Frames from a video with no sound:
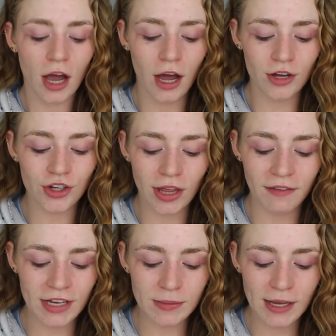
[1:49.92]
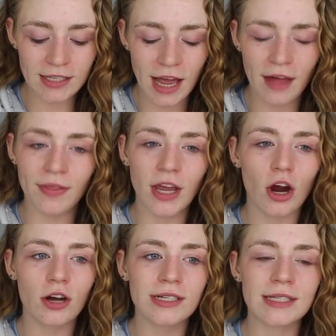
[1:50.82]
Uh, jelly face masks, and they
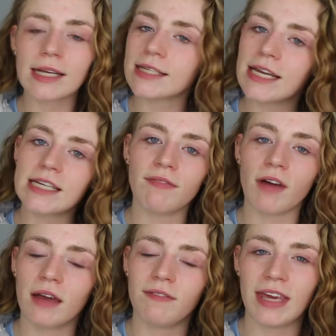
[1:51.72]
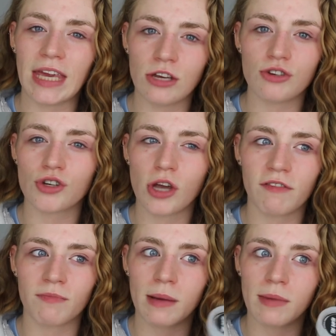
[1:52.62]
are six ninety-five each,
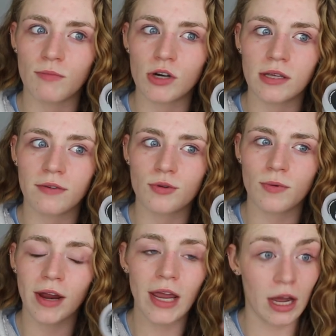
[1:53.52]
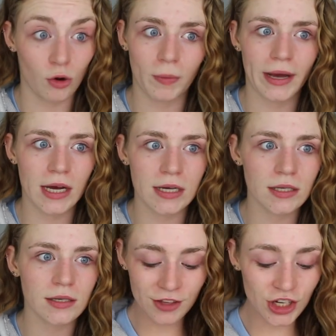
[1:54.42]
if my memory serves me right. I hope it
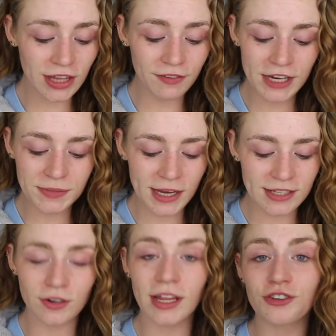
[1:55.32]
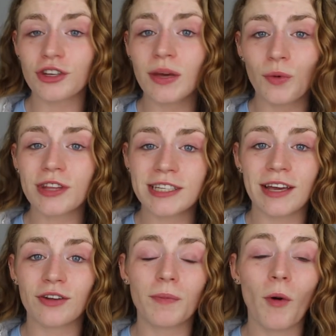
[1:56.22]
has. And the jelly face masks are literally what they
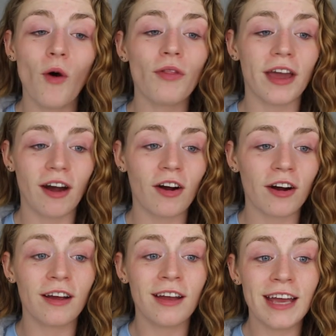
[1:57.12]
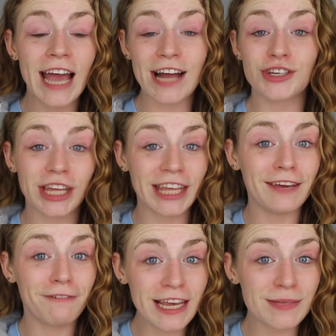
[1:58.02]
say on the pot. They are a
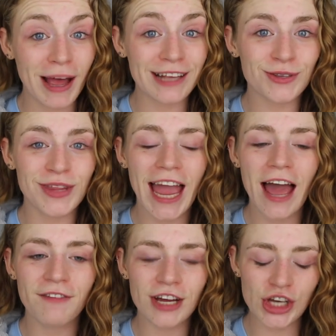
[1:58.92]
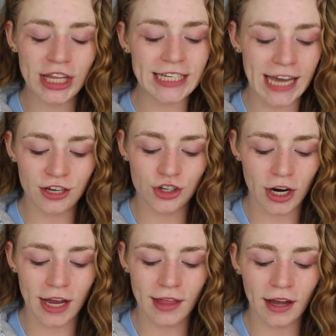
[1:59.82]
jelly face mask, so they have a jelly
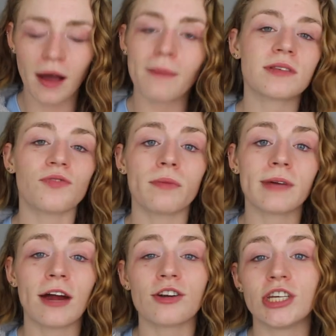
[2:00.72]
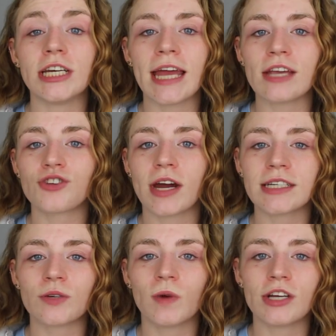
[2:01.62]
texture, and that comes from carrageenan
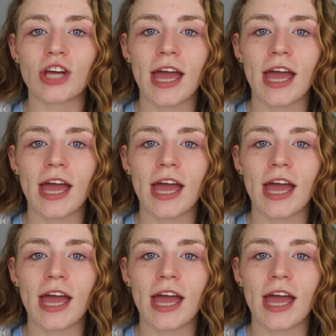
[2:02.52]
extract, which